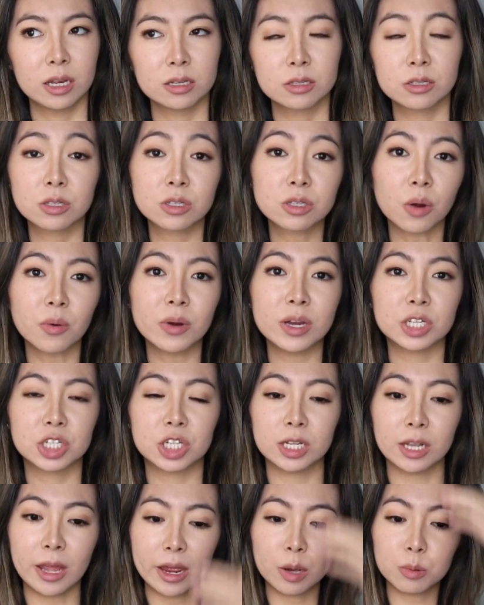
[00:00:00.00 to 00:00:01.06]
so
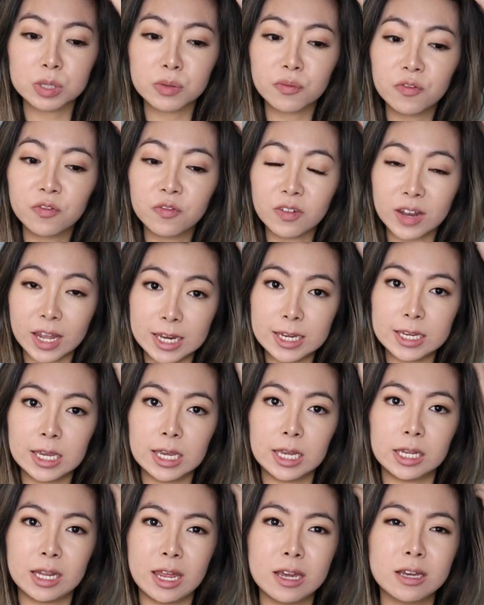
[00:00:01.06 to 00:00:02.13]
itchy, like it was
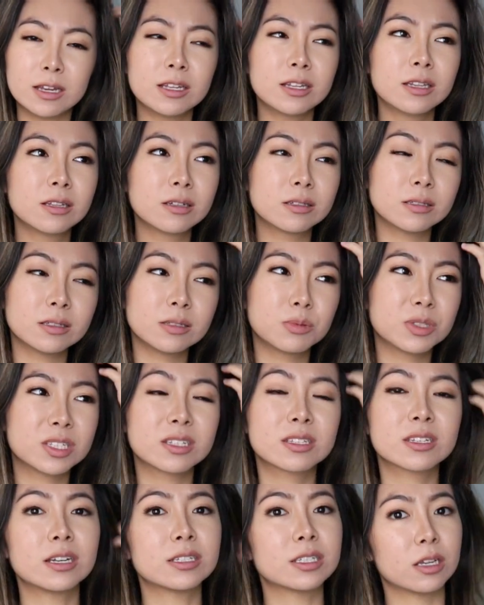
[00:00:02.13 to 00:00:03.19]
flaking, like it was
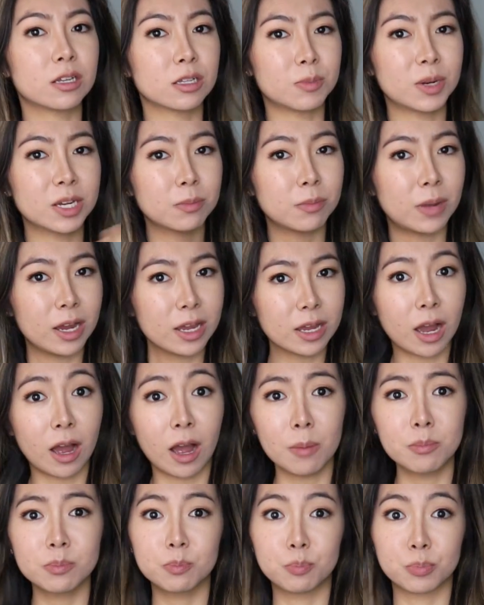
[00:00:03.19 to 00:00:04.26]
disgusting because
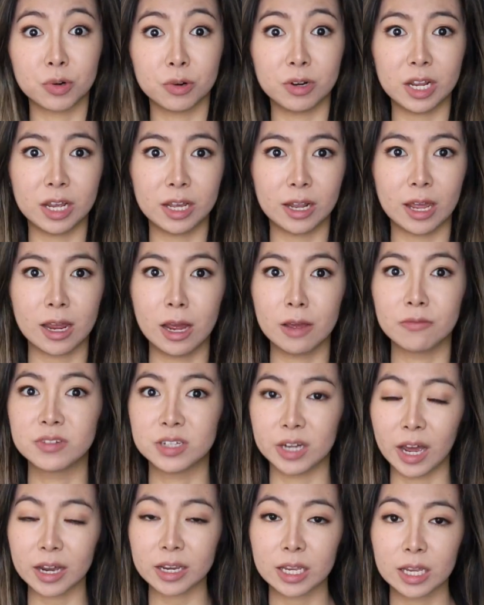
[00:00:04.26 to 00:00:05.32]
I'm brunette, like I have
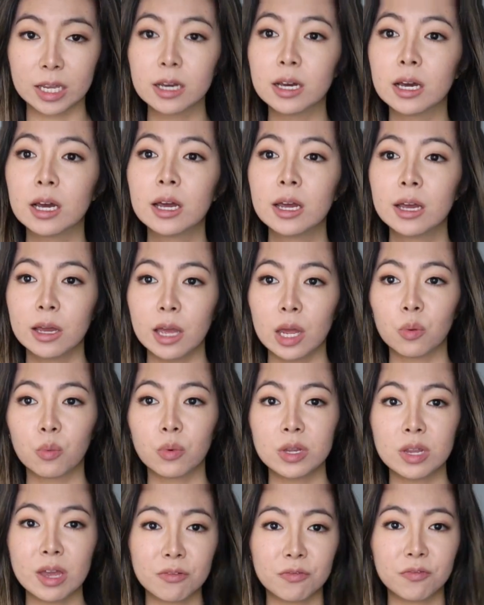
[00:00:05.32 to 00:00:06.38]
dark hair, and
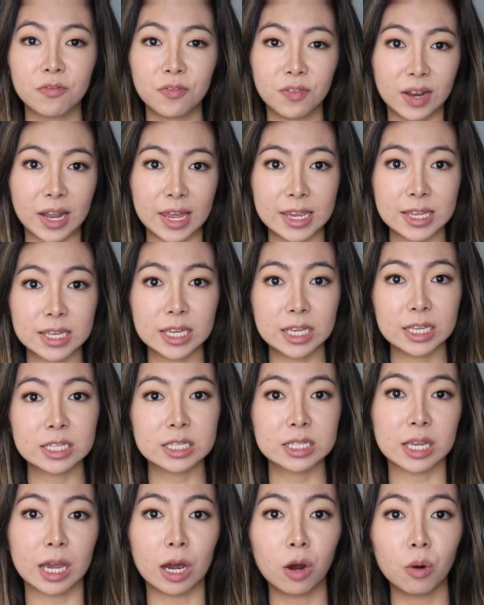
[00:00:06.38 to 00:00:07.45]
when you have flaky
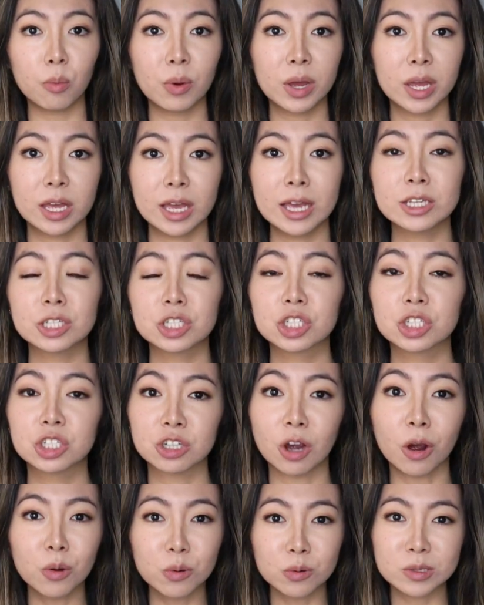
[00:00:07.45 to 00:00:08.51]
scalp, it
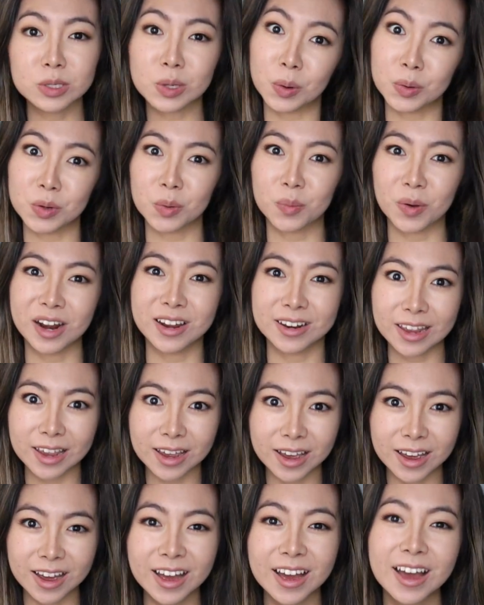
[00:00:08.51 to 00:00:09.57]
shows on your brown
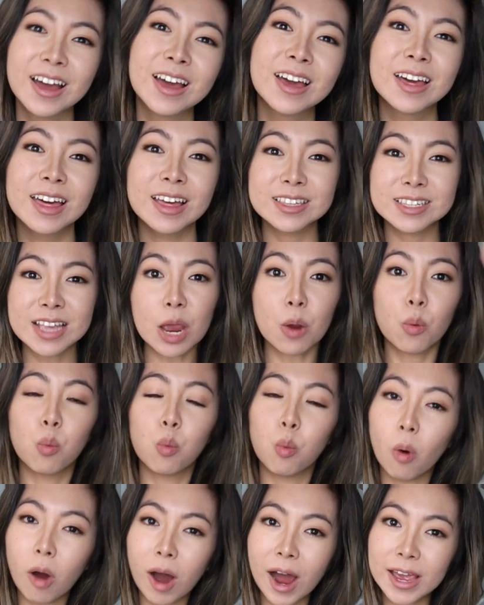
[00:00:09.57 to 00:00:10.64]
hair. It's like
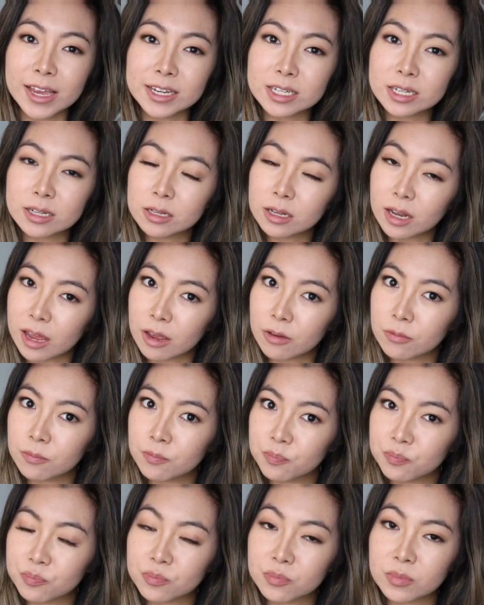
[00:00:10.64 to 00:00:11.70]
white, like
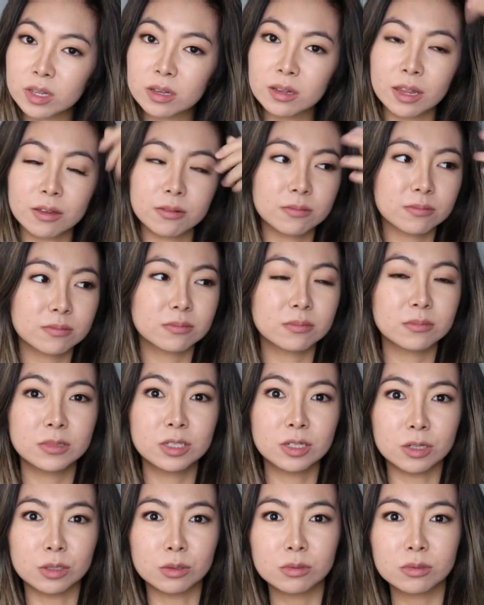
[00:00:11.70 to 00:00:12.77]
you
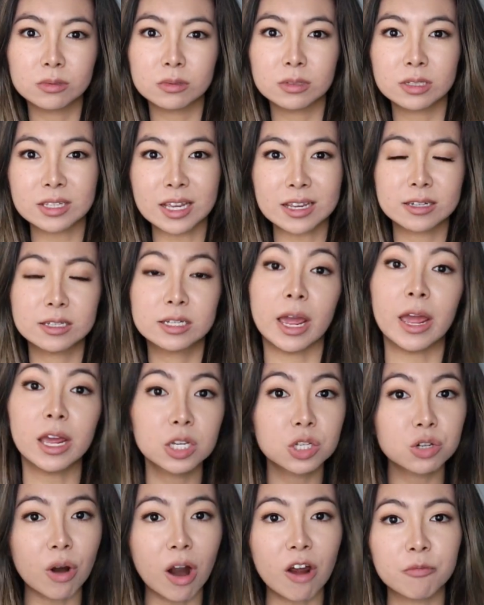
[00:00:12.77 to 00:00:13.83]
know, it's like
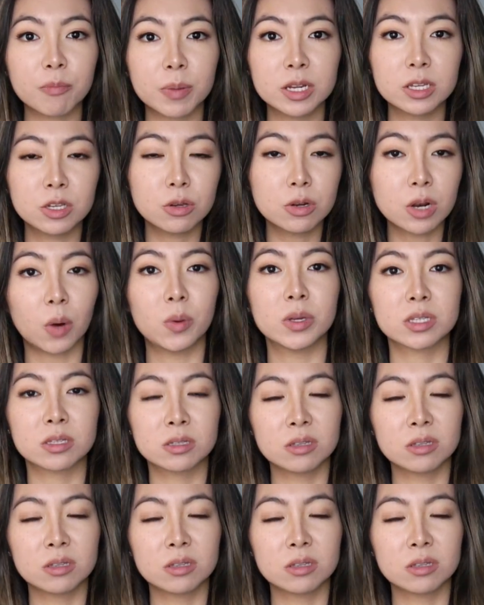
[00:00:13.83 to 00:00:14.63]
dandruff, but you know it's